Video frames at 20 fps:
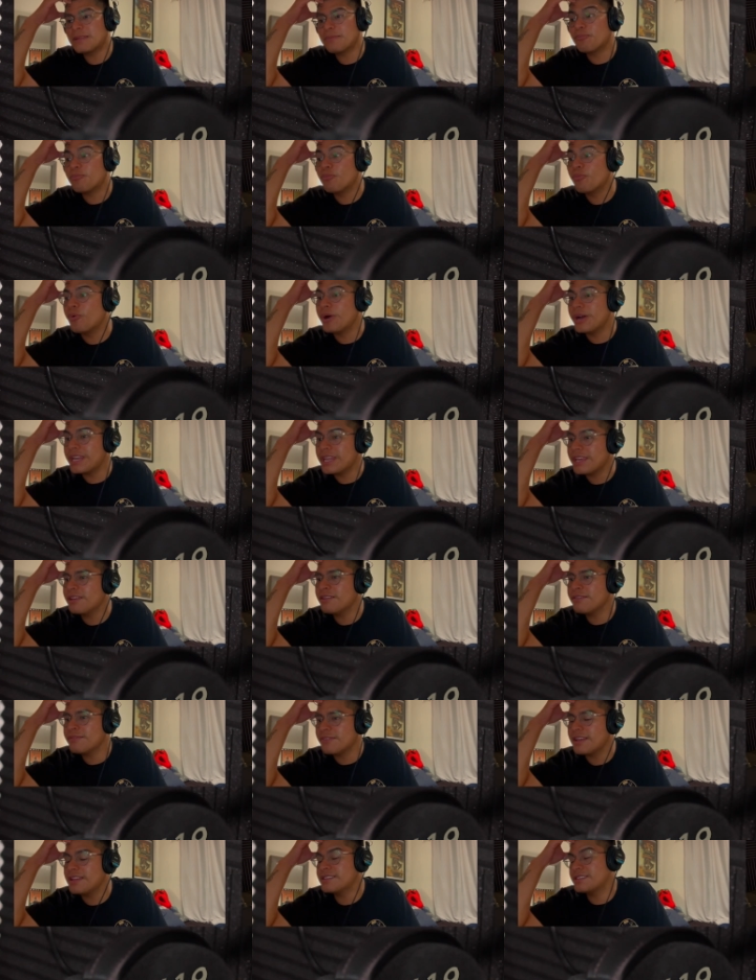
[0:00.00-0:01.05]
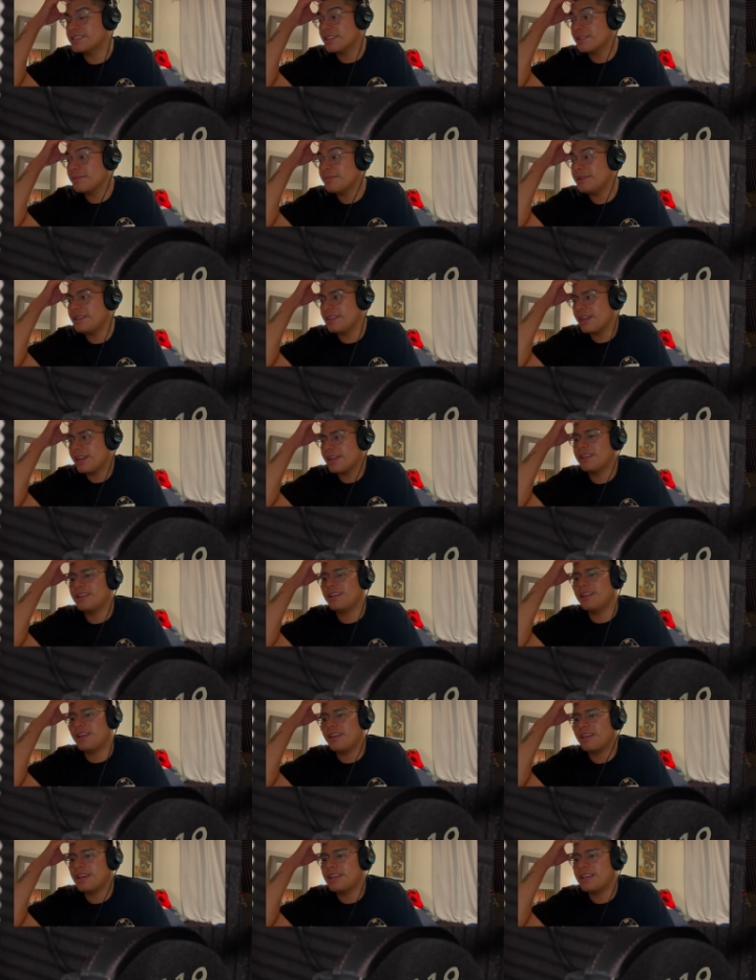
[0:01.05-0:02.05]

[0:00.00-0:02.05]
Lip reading: What if it's gonna be neck and neck?